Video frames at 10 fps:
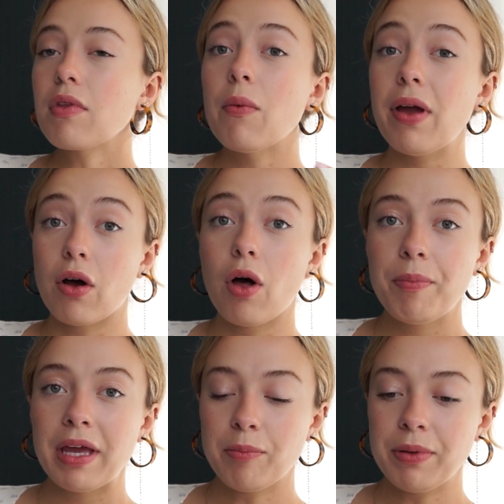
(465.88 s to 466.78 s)
we had all
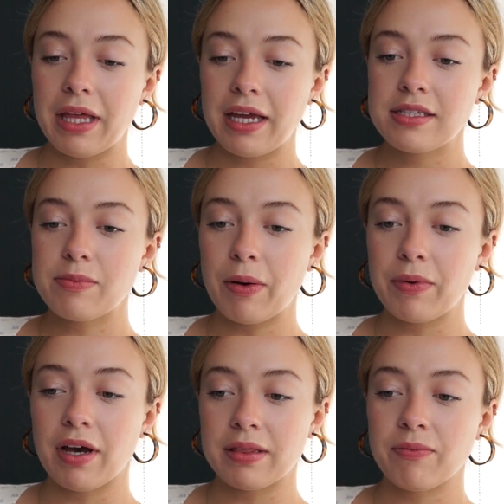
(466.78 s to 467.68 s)
pink plates, but we
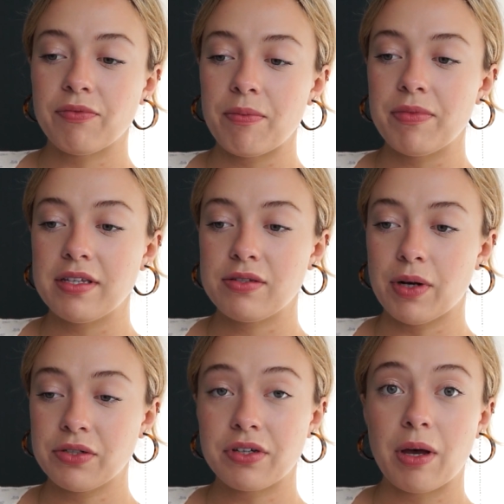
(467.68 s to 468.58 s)
got them from this
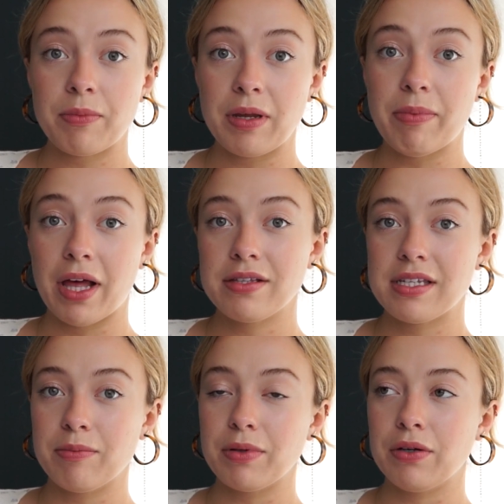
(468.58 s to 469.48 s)
rental company,
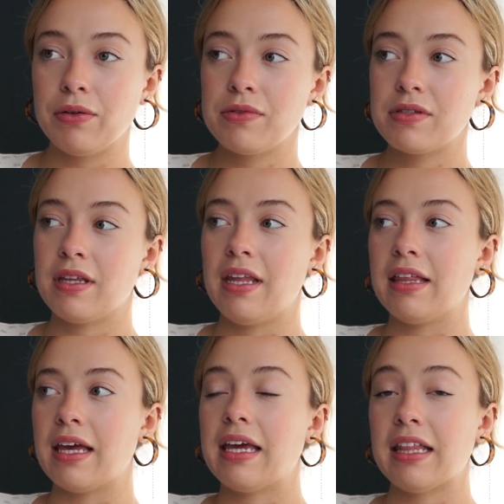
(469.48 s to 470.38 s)
Bouncing Balloons, and they
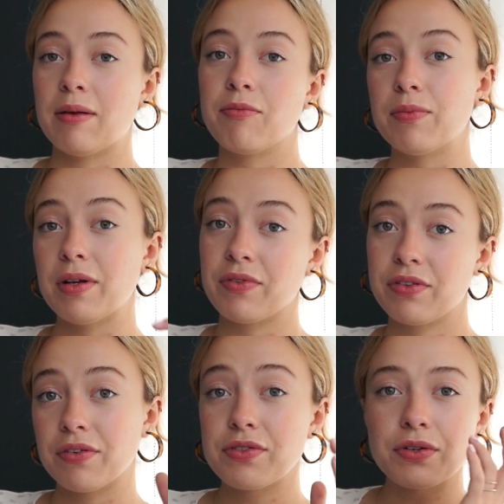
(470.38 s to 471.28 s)
like get them from different
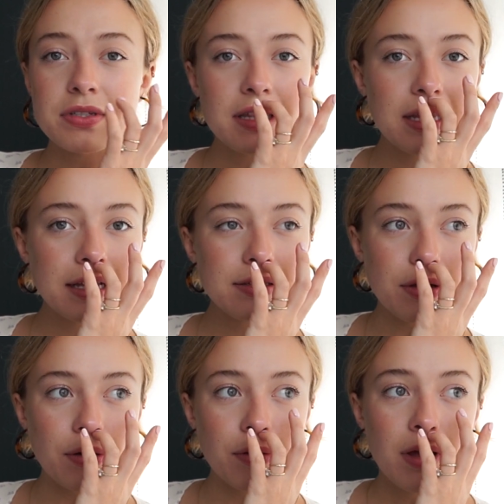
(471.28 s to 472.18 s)
thrift stores and things.
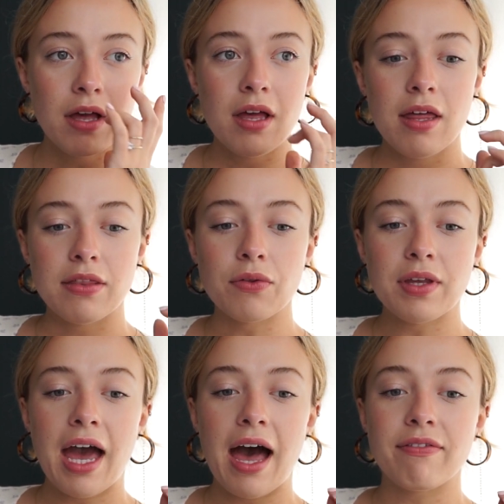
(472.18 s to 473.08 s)
So they only
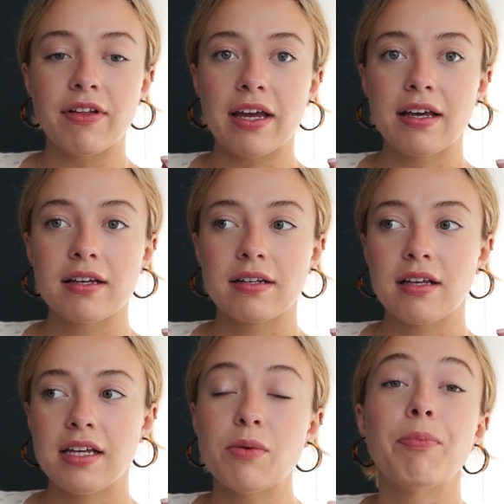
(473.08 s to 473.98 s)
have like,
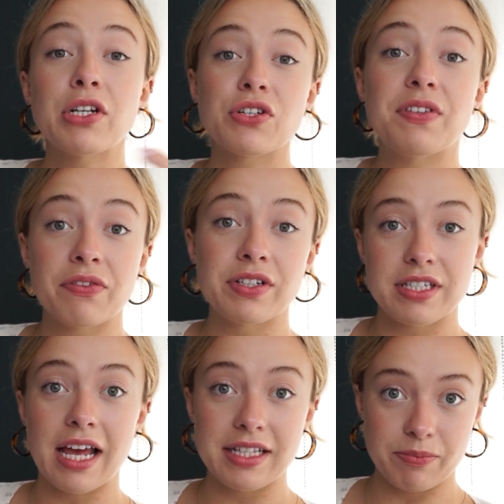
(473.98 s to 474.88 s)
it's a bunch of different
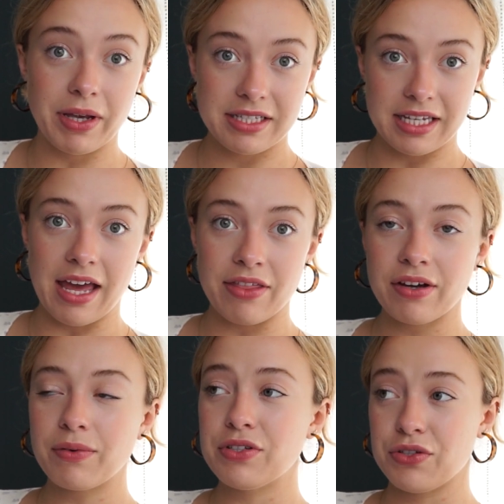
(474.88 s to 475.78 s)
sets mixed
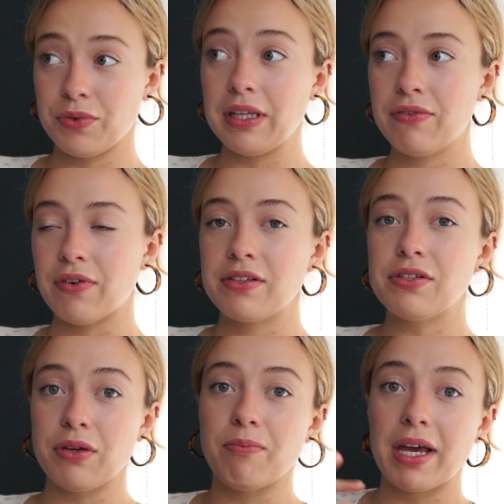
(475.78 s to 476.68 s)
together, which is really fun.
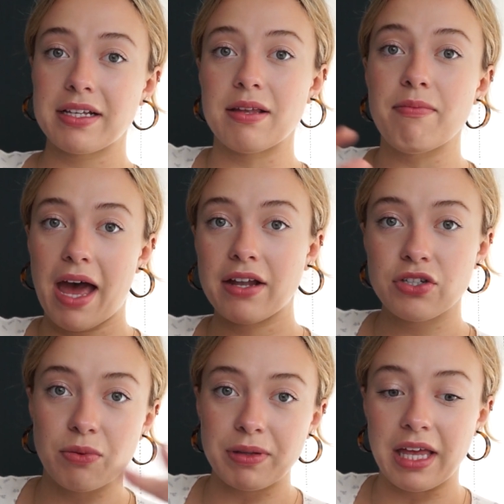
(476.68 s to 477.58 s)
So you mix and match
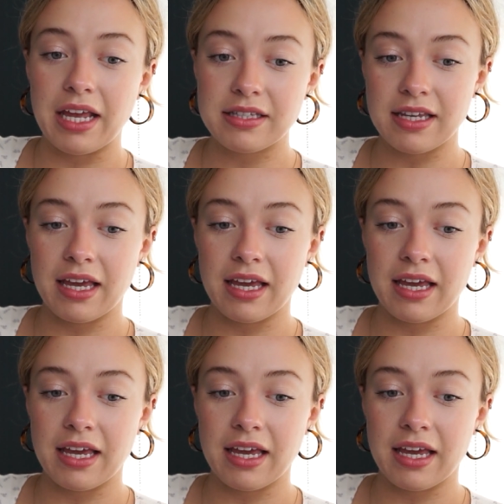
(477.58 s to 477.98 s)
the plates,